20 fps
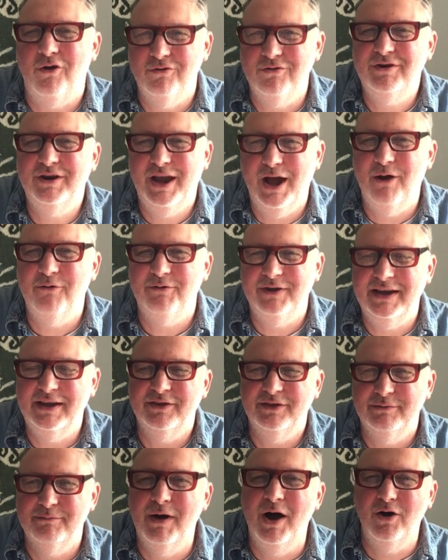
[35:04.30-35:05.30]
ongoing
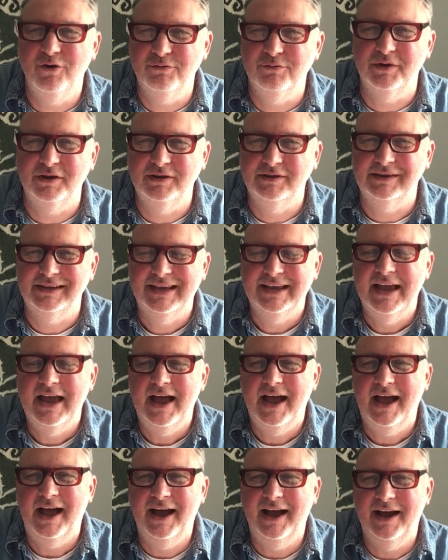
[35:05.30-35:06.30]
at the moment,
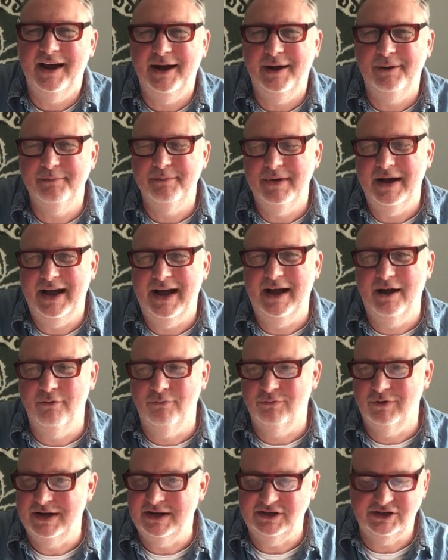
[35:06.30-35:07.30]
um,
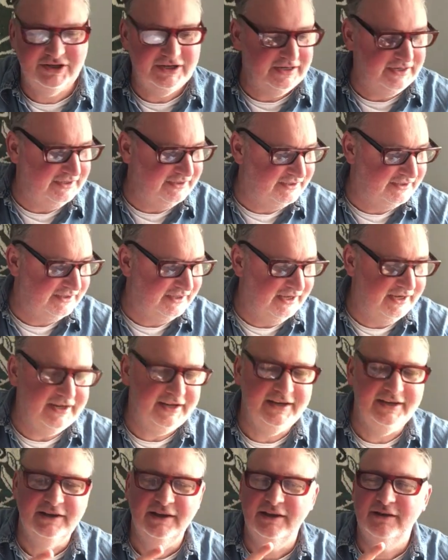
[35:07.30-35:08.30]
which is
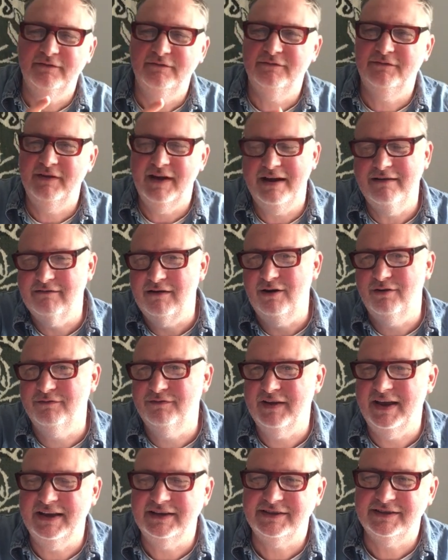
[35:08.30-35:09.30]
the Fair Isle
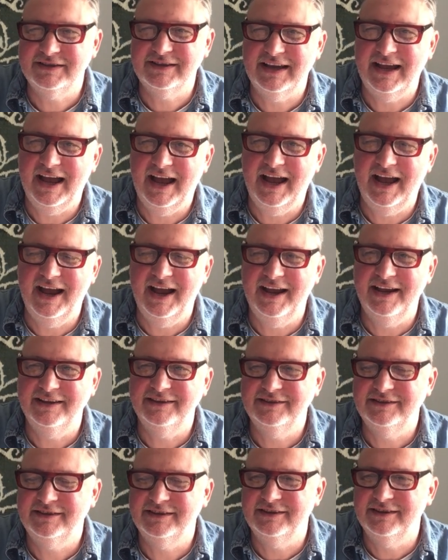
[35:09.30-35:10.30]
vest
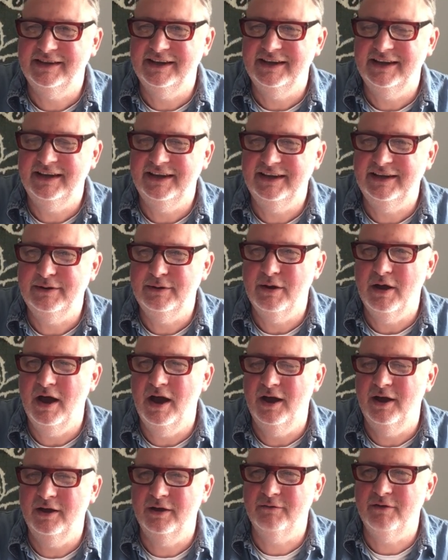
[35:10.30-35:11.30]
and the
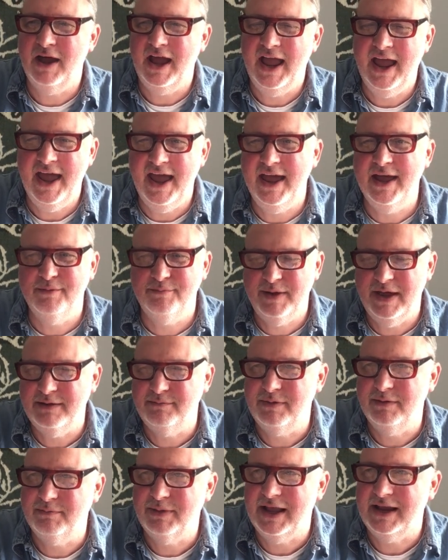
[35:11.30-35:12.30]
uh, hare
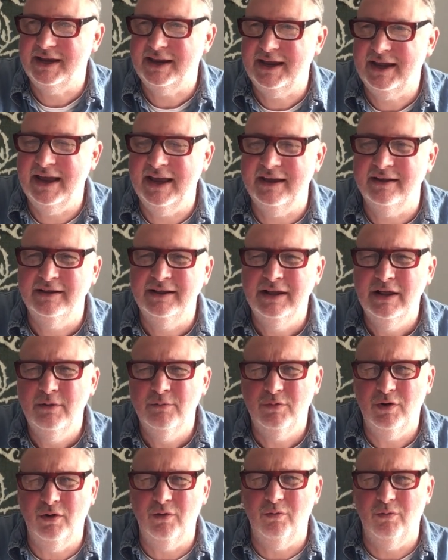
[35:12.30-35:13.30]
baby blanket,
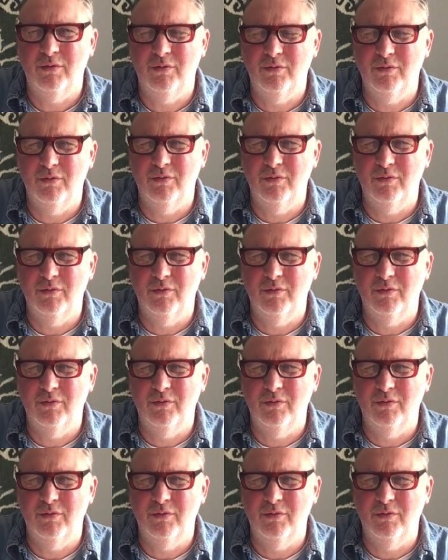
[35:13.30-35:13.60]
but